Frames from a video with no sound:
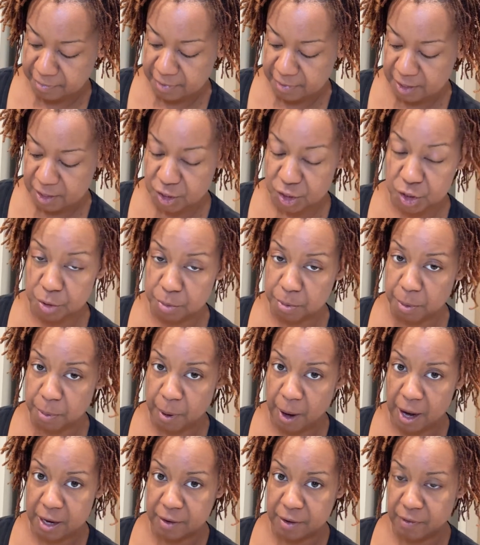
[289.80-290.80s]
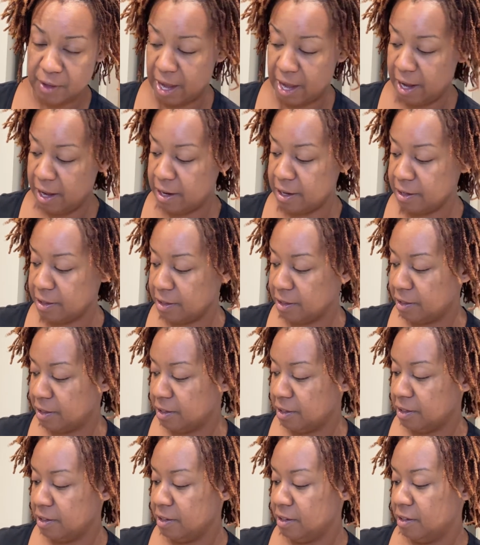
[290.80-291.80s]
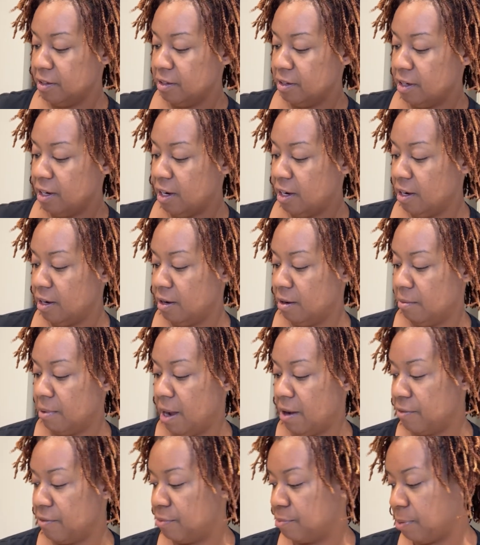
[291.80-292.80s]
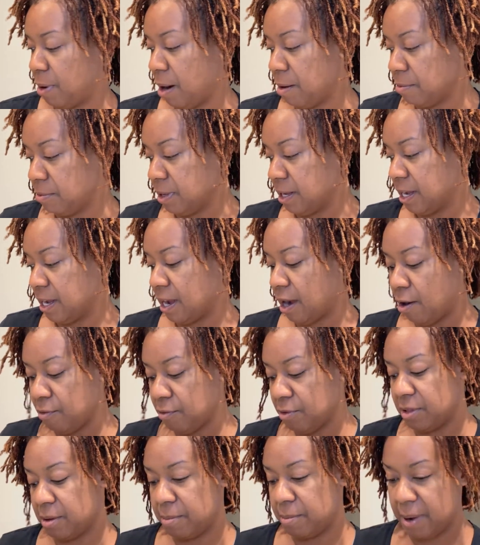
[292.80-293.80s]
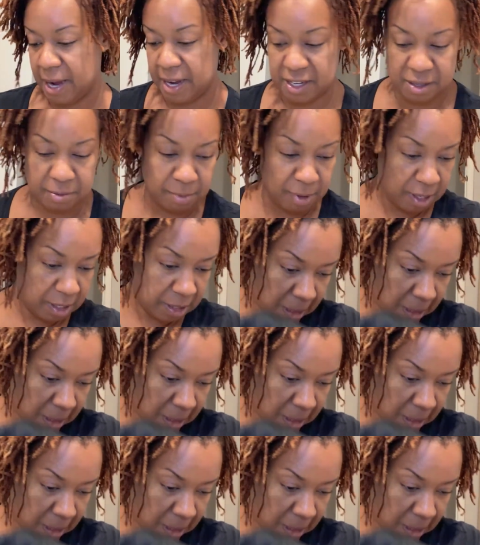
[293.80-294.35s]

Super proud of that. I've probably, over the past month,